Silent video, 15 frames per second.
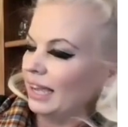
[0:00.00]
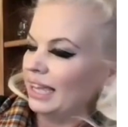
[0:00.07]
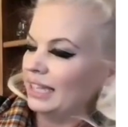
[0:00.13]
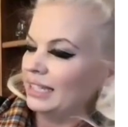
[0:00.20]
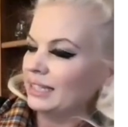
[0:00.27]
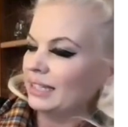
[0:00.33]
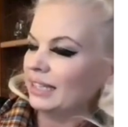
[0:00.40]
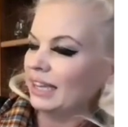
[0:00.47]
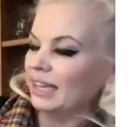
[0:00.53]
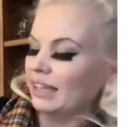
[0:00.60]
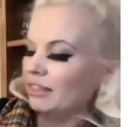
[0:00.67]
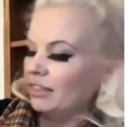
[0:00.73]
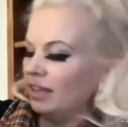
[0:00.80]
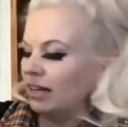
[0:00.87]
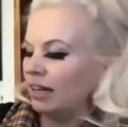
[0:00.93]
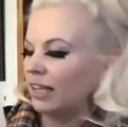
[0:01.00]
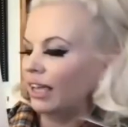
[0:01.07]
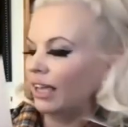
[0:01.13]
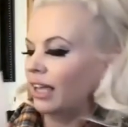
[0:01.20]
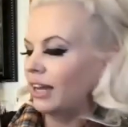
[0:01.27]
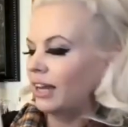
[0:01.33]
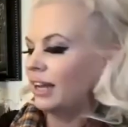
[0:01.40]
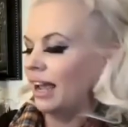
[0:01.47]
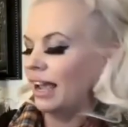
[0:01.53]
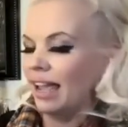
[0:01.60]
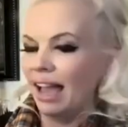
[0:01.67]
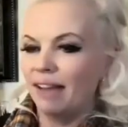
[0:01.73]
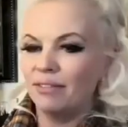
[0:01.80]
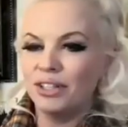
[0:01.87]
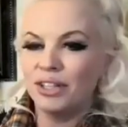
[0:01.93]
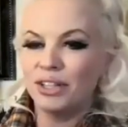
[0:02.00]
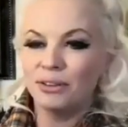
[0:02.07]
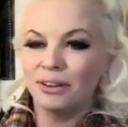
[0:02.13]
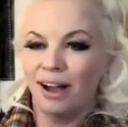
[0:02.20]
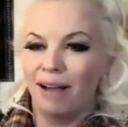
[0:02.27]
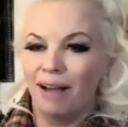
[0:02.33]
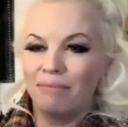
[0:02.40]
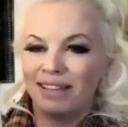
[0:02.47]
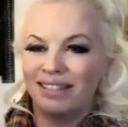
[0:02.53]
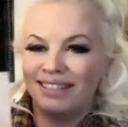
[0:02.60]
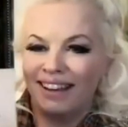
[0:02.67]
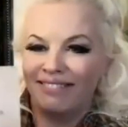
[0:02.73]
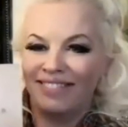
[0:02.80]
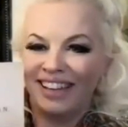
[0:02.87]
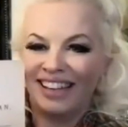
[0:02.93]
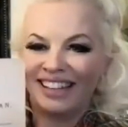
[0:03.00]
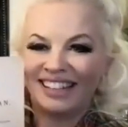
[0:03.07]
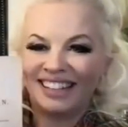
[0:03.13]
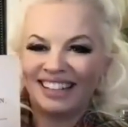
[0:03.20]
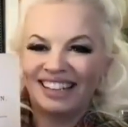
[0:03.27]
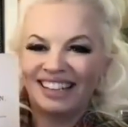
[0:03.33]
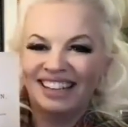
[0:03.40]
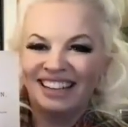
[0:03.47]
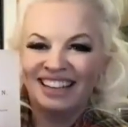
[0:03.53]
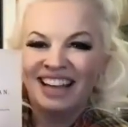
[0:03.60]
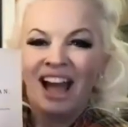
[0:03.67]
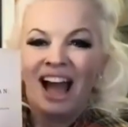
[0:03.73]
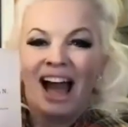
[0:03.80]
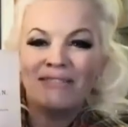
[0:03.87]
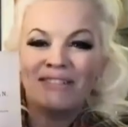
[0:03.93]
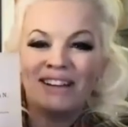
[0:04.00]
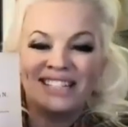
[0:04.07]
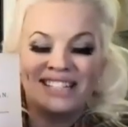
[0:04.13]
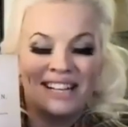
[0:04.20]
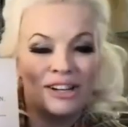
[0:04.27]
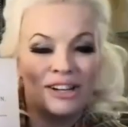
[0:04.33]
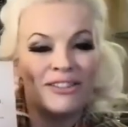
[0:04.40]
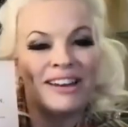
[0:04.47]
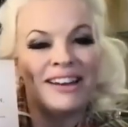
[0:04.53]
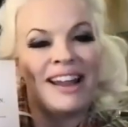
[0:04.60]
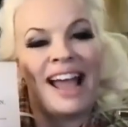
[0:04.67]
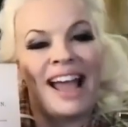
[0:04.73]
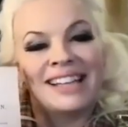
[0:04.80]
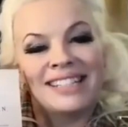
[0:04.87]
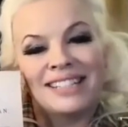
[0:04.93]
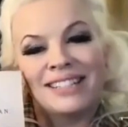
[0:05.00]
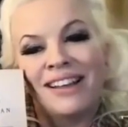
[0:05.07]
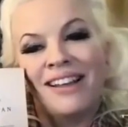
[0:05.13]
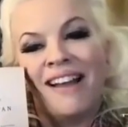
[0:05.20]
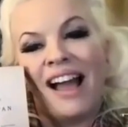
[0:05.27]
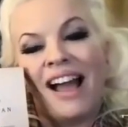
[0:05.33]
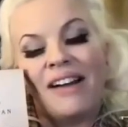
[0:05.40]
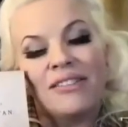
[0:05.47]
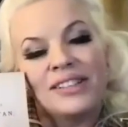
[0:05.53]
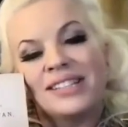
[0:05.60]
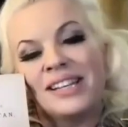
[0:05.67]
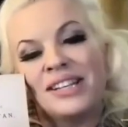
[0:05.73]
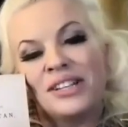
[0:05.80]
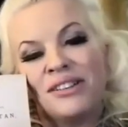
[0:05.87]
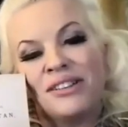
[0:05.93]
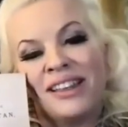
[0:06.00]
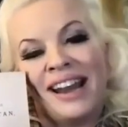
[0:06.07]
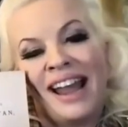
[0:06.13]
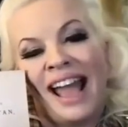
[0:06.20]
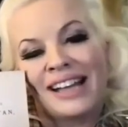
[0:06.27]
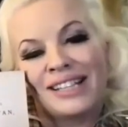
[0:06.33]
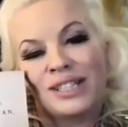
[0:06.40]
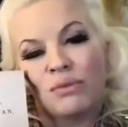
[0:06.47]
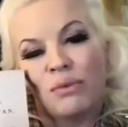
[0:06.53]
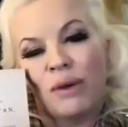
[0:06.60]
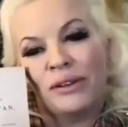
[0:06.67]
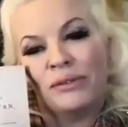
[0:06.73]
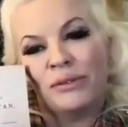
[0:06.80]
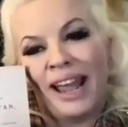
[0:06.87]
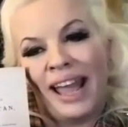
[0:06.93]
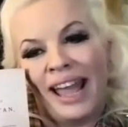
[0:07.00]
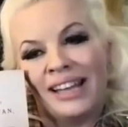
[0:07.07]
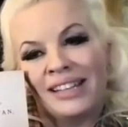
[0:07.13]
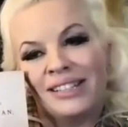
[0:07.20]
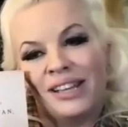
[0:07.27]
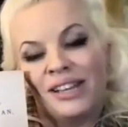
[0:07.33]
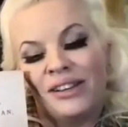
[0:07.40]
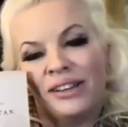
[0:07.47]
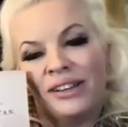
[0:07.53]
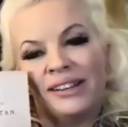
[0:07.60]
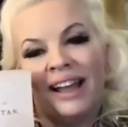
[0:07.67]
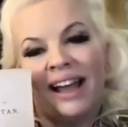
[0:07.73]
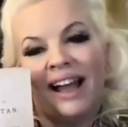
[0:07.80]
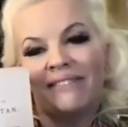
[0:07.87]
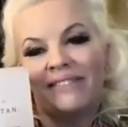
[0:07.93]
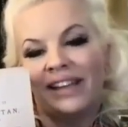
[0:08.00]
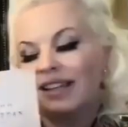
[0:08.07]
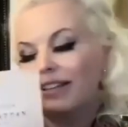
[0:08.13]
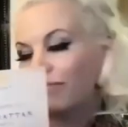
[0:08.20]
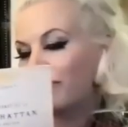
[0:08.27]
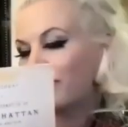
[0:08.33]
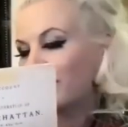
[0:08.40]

It's Kith and Kin, and I have two copies of it. I'm gonna send you the nice, I will send you the nice one, Ray, so you can have it.